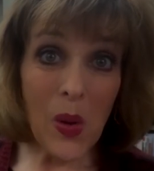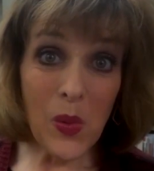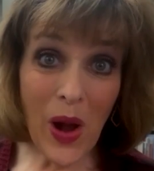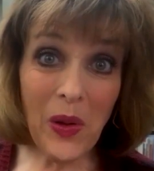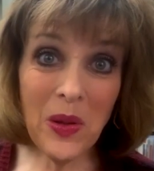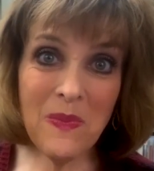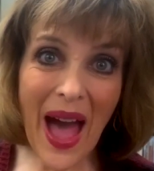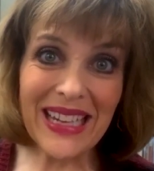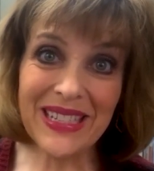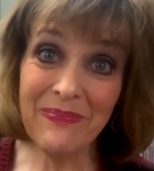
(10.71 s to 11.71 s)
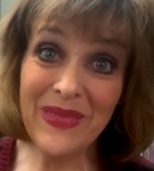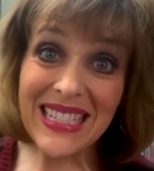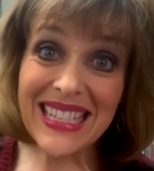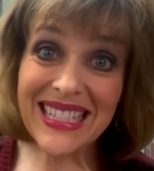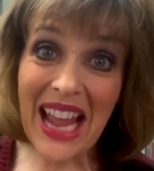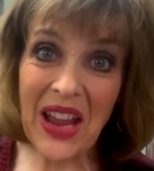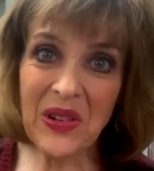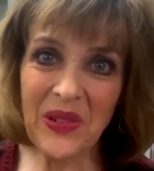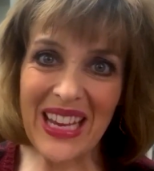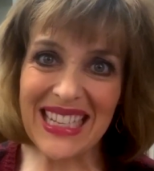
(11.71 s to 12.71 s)
Welcome back to Mrs. Steiner
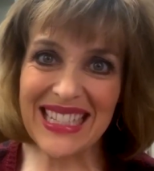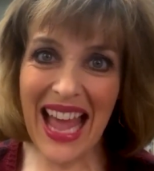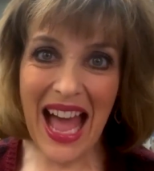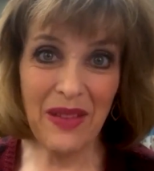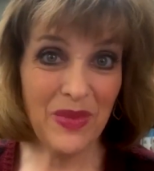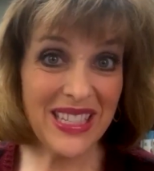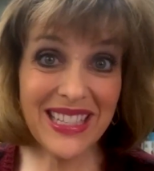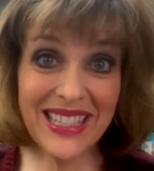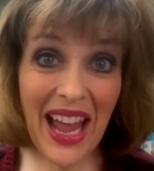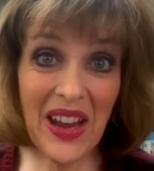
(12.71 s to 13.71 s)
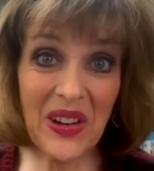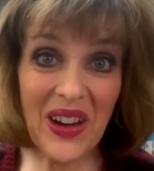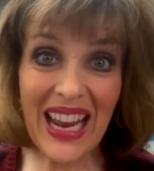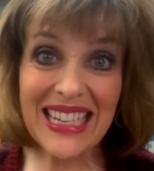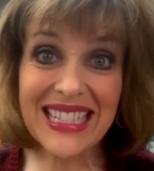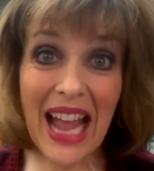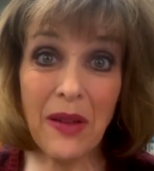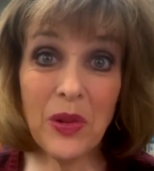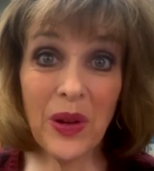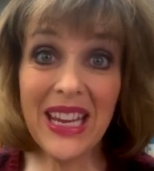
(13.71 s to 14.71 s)
Reads. I'm Mrs. Steiner, and it's
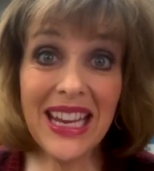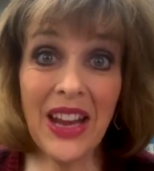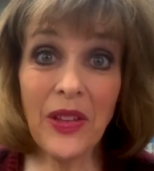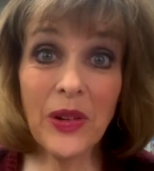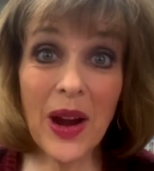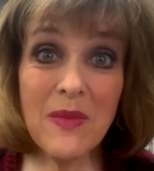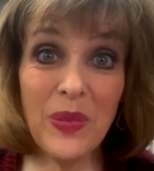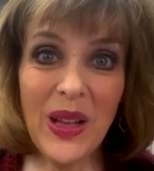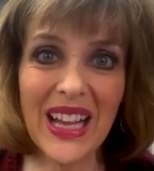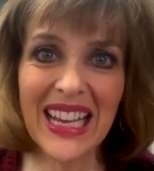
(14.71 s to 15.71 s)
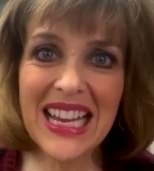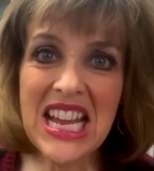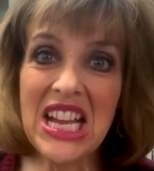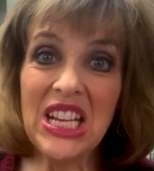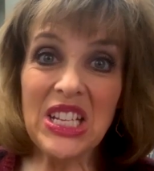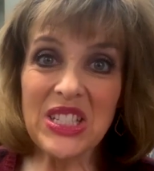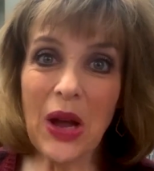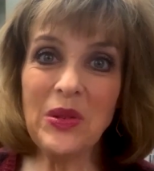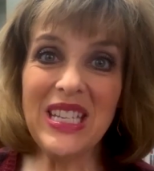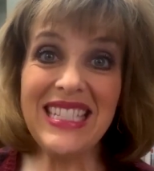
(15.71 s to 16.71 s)
time to read another great book.
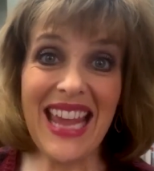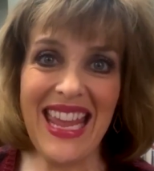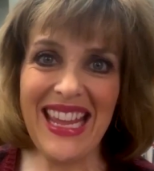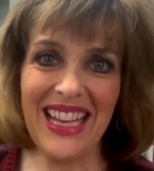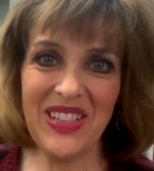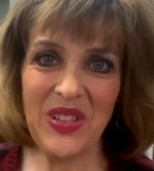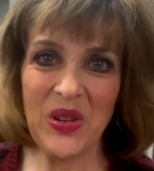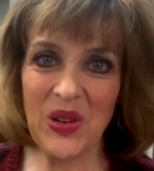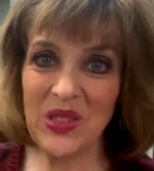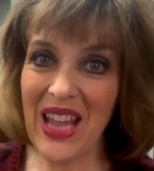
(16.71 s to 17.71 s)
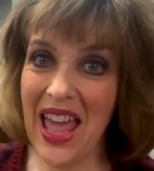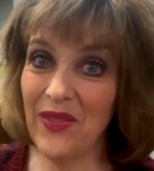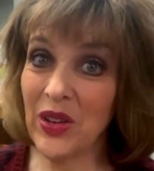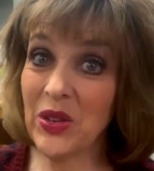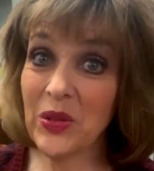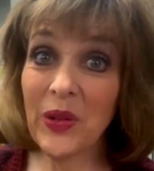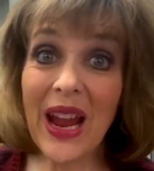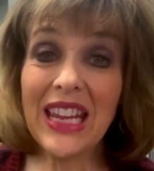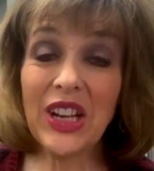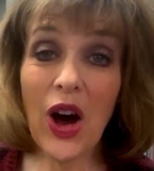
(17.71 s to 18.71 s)
So today, guys and girls, I have a
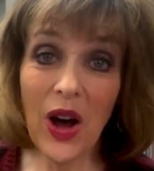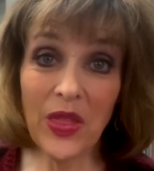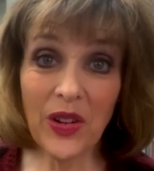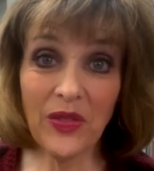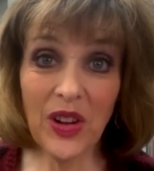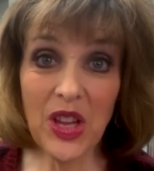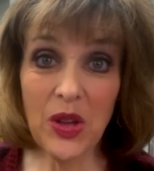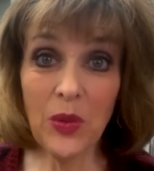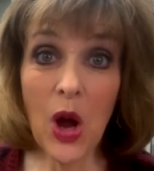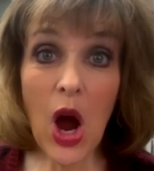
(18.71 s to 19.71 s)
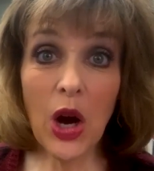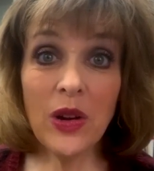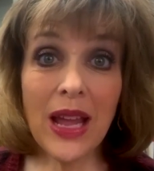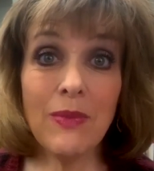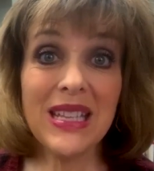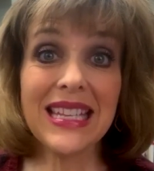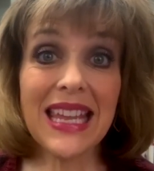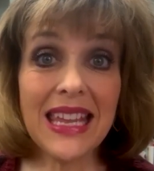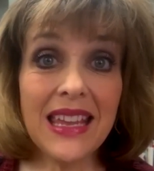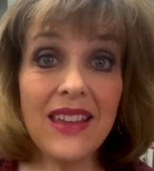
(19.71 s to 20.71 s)
great author for you. Her name is
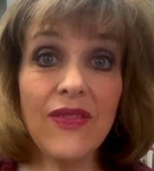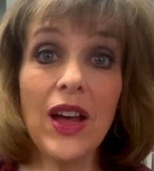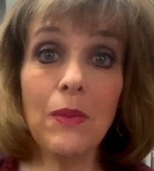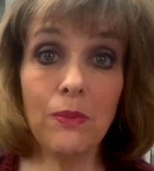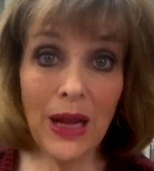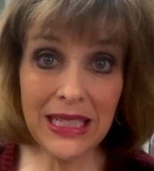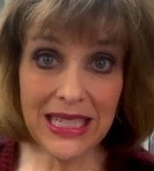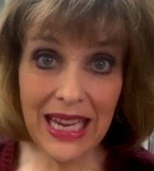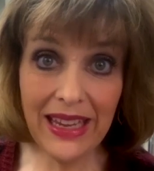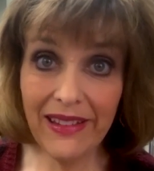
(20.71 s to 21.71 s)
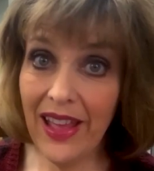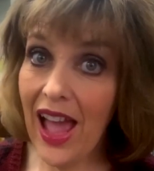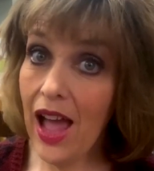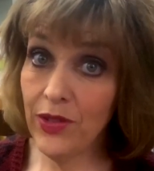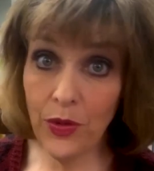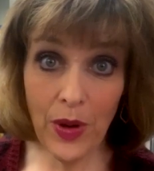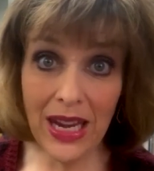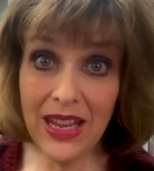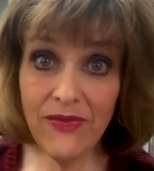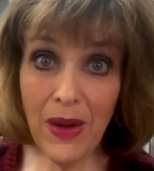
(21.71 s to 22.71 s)
Eve Bunting. Have you
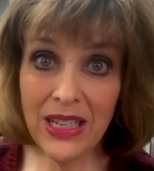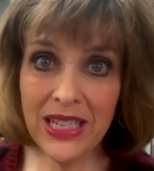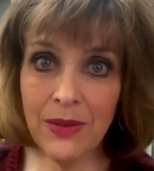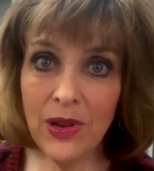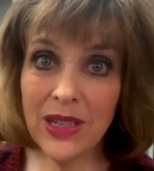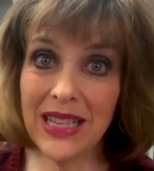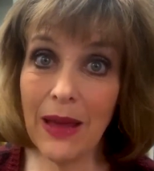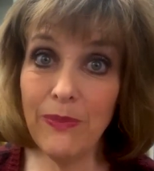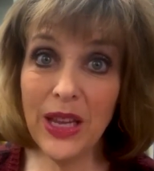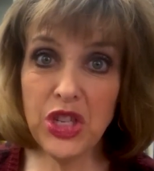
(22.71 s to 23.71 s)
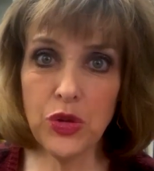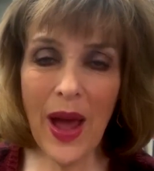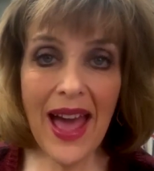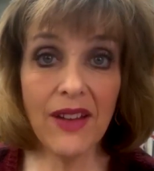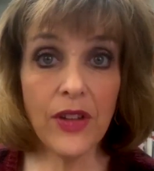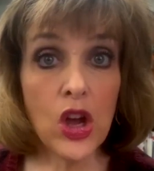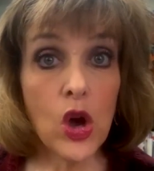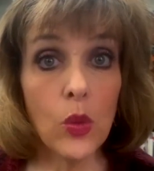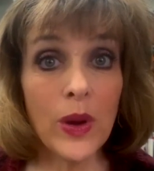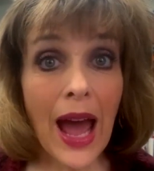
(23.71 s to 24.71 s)
read Eve Bunting books? I bet you have.
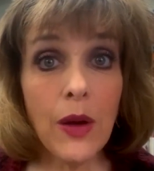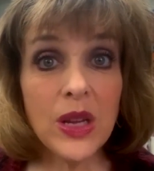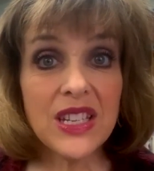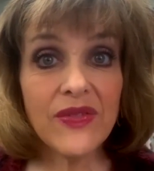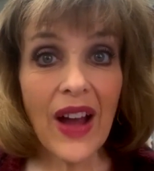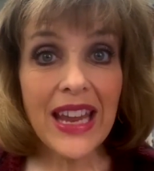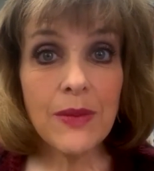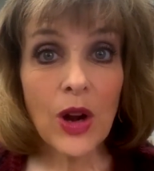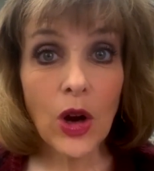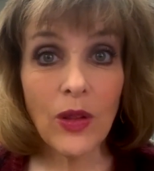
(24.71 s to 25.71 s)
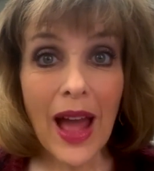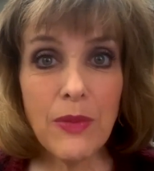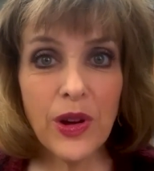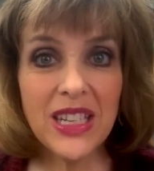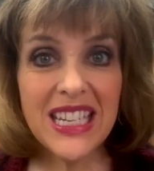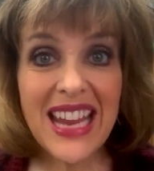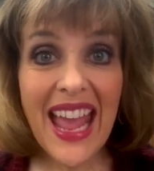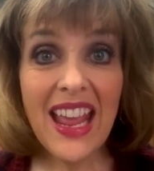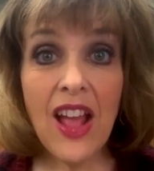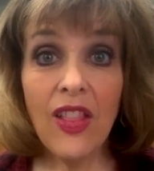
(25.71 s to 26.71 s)
When I went to find them in our library
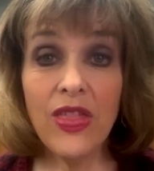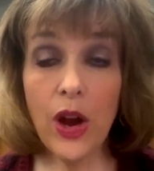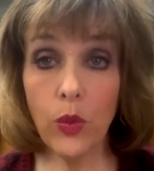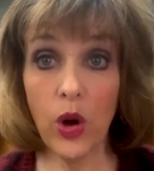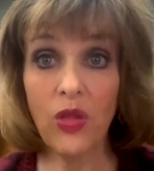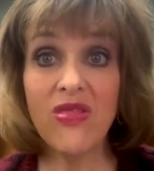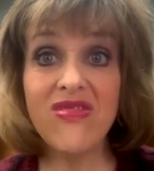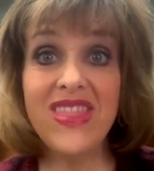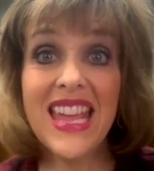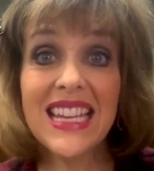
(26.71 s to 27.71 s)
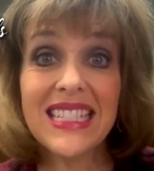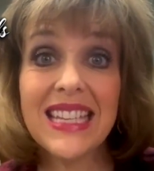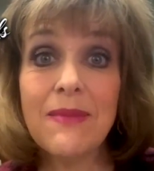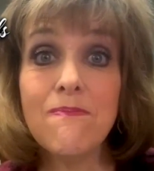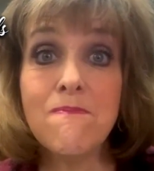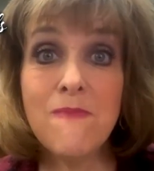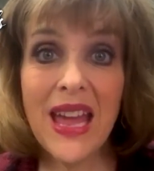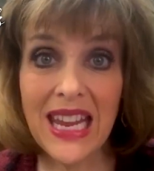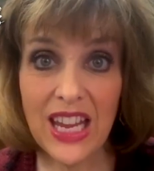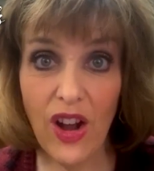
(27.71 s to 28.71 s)
today, there were this
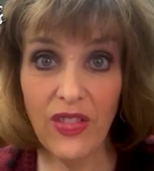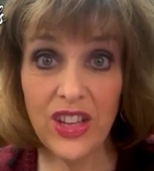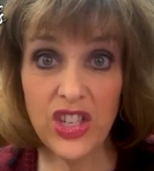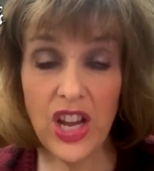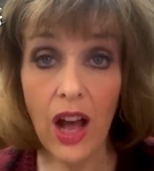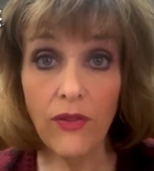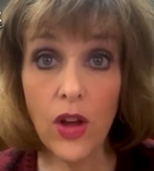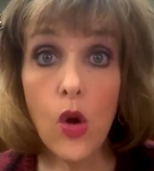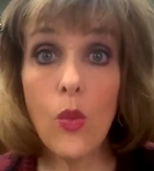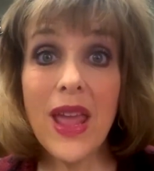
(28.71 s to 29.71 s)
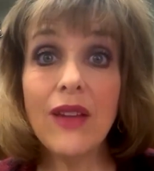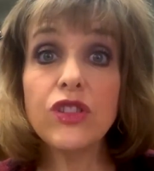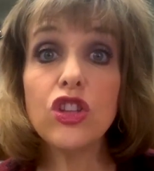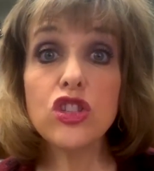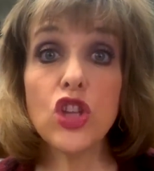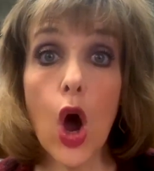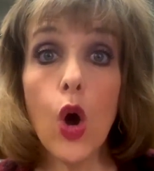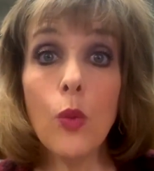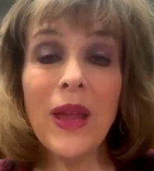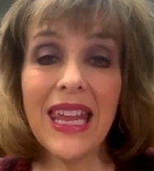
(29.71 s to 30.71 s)
many on the shelf. We have
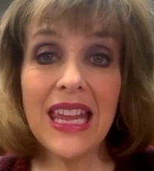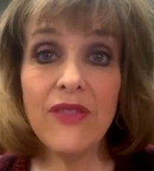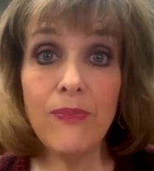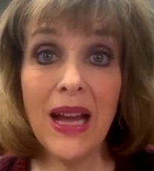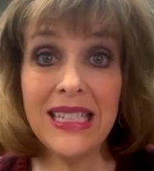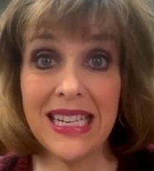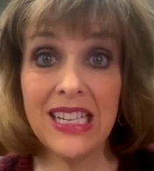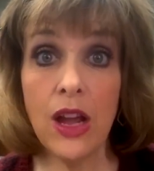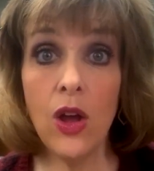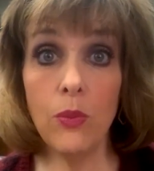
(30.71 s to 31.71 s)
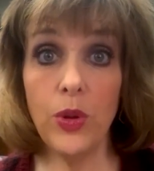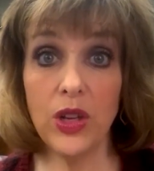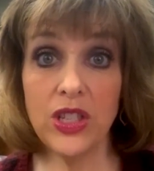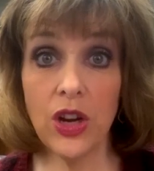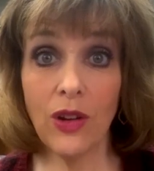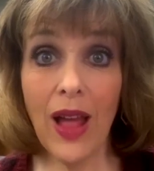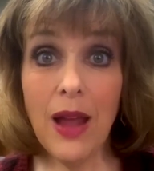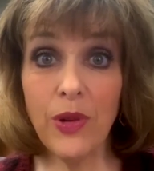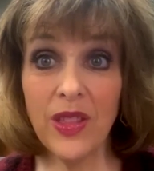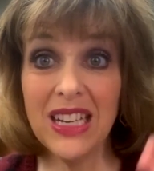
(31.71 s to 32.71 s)
so many Eve Bunting books in our
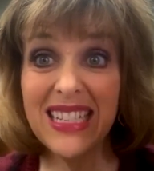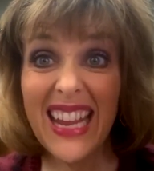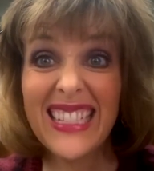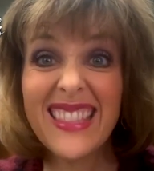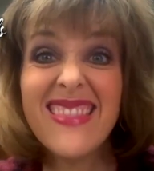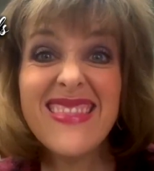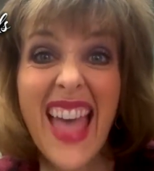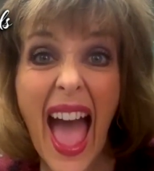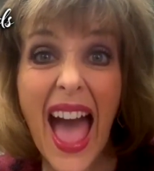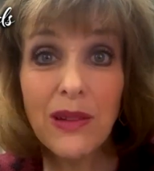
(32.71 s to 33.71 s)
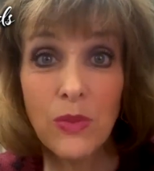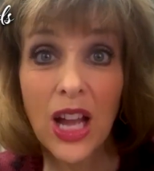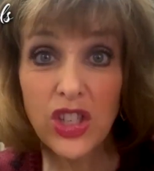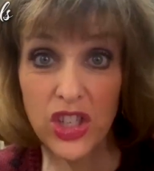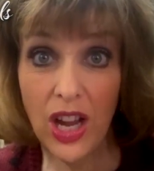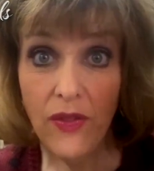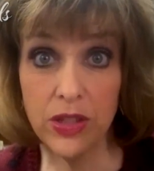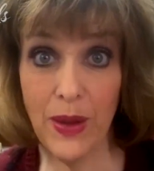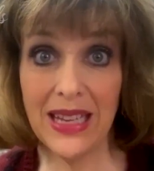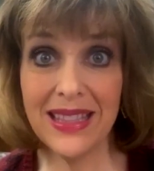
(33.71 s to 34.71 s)
library that it takes that much shelf
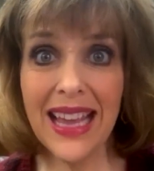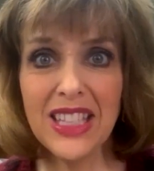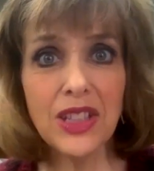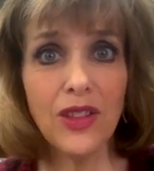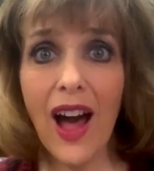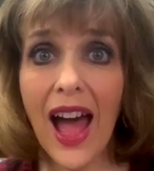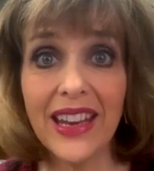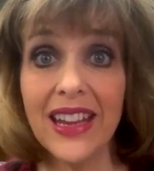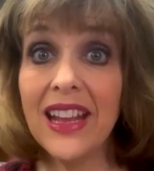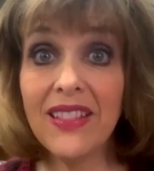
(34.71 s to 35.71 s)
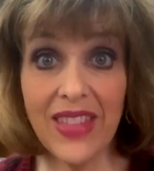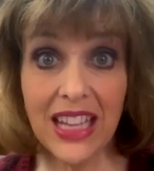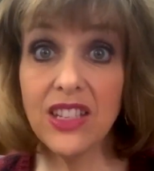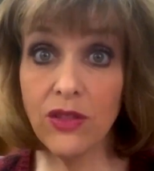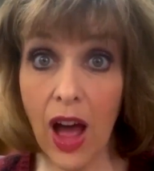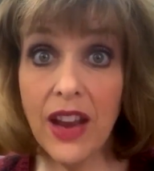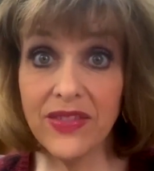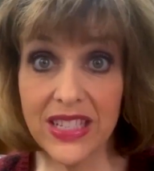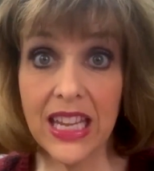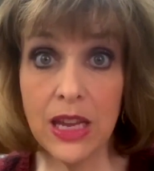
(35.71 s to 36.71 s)
space. That's a lot. That's a lot of
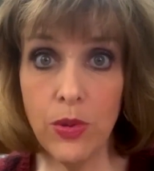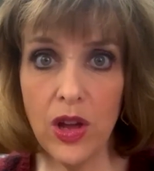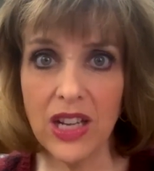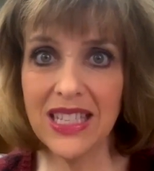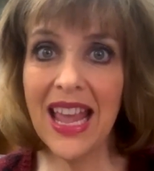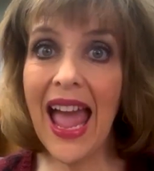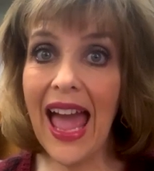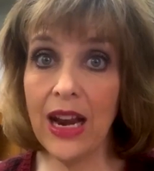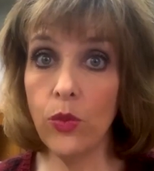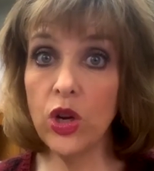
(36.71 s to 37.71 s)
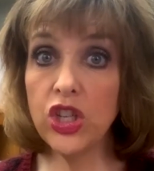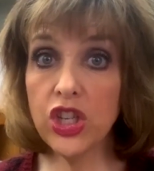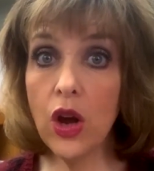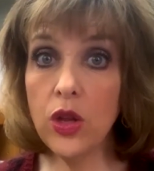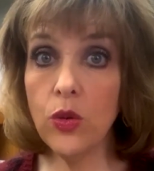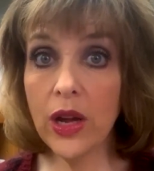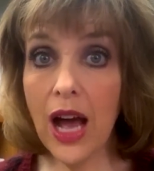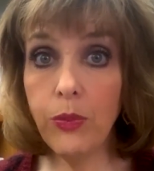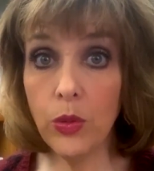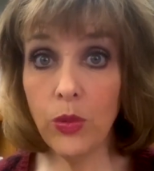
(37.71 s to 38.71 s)
skinny books. And I want to show you a
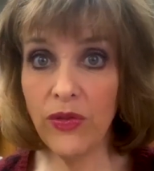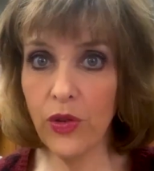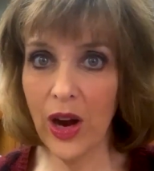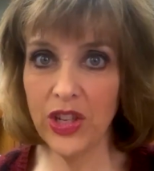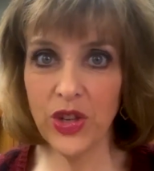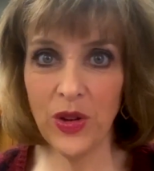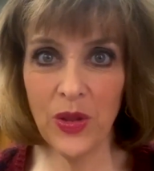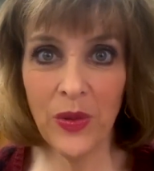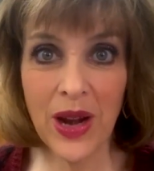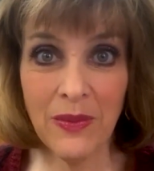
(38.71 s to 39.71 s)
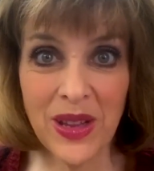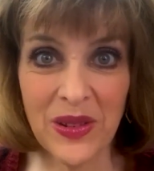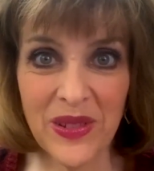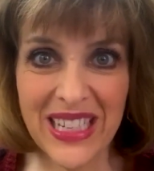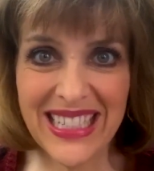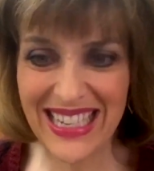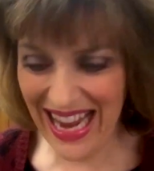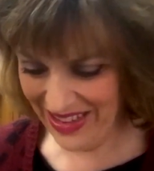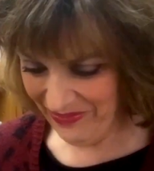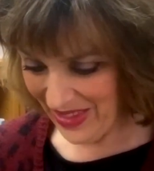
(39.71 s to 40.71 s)
couple before I show you the one I'm going to read today.